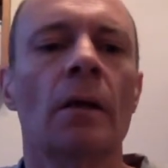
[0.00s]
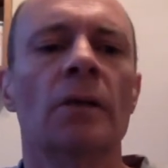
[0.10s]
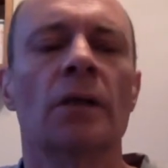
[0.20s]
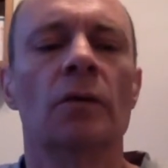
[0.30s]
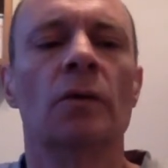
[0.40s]

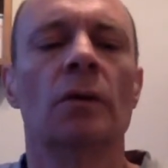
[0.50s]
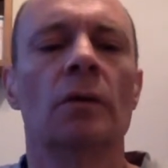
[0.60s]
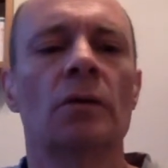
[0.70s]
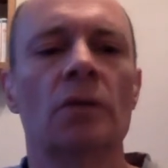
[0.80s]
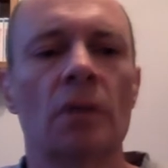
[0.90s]
So you've
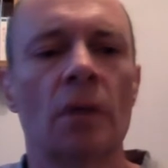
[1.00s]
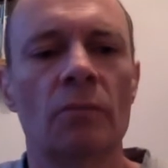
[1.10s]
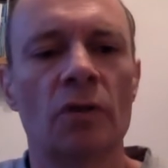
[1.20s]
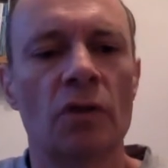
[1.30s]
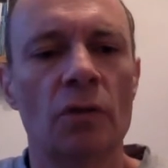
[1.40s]
got
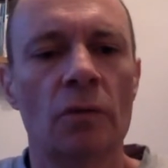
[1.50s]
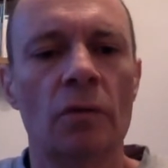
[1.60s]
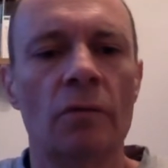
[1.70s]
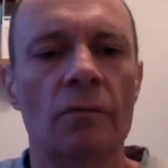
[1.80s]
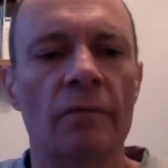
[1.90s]
up to
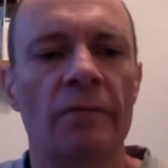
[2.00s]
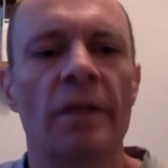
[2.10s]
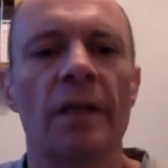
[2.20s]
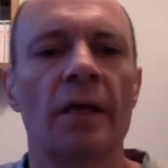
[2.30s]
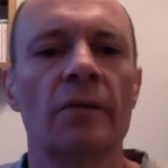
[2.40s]

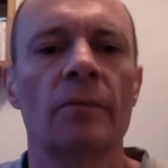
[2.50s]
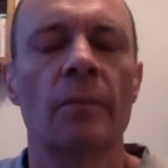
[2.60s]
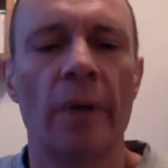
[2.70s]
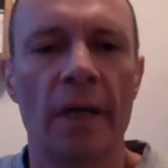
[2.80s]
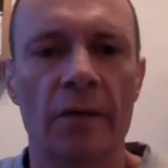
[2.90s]

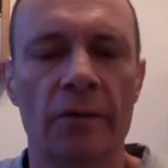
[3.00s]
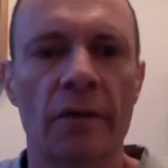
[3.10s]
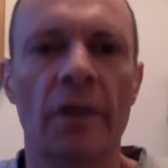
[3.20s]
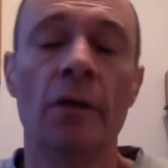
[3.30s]
£250,000.